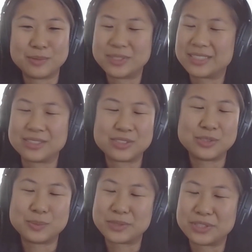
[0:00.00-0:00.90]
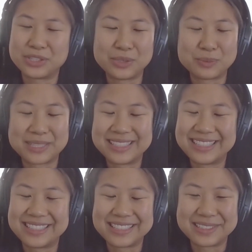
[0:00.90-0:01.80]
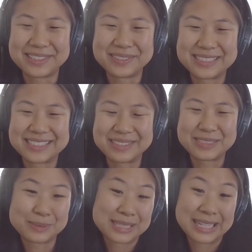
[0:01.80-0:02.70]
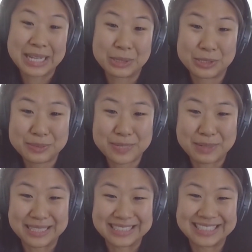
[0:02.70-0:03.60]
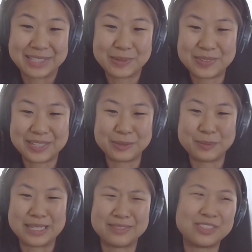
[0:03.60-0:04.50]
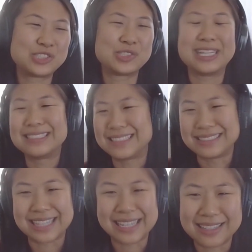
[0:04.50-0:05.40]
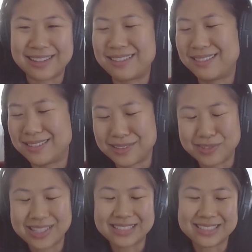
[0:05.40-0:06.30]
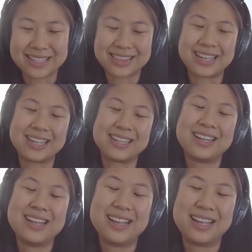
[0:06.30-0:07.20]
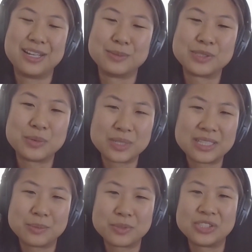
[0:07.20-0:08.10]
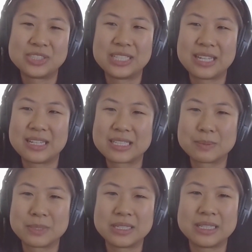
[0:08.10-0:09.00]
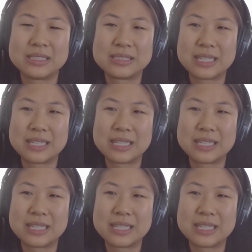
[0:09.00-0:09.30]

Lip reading: which sounds super nerdy, but it was something that I learned about myself, and visualizing data, things like that. So I really appreciate that experience.